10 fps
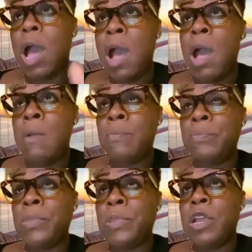
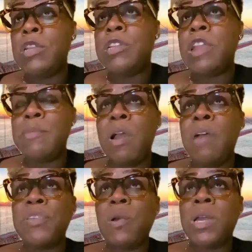
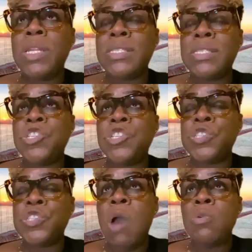nonprofit
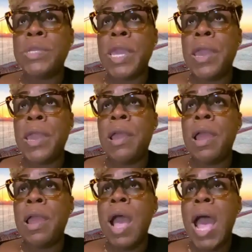organizations out there,
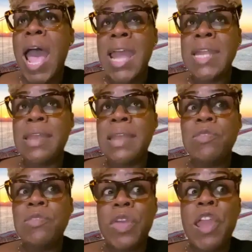and
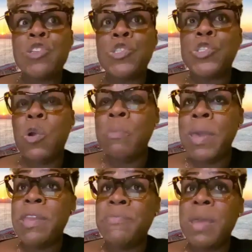there are so
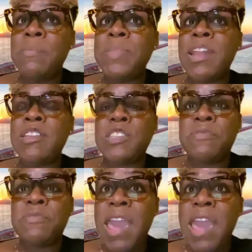many of them that are
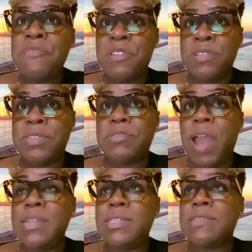survivors,
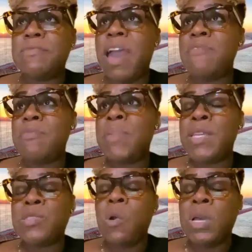right?
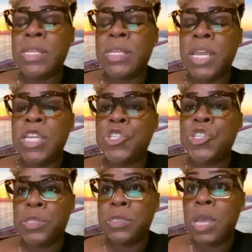Survivor-based
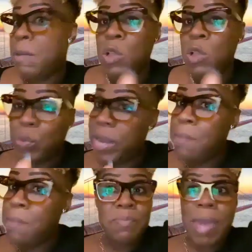organizations. Because when
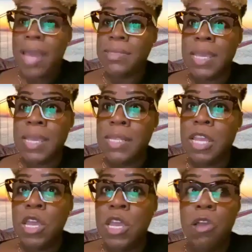I met
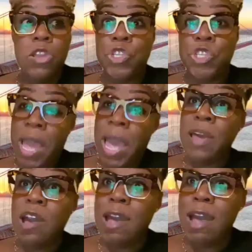Maxine, she
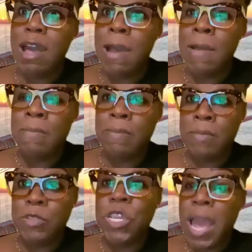had
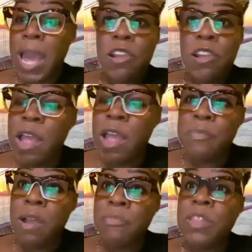her
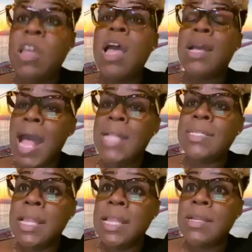nonprofit,
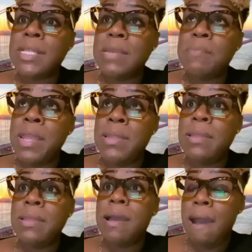Carlton Loxley Bennett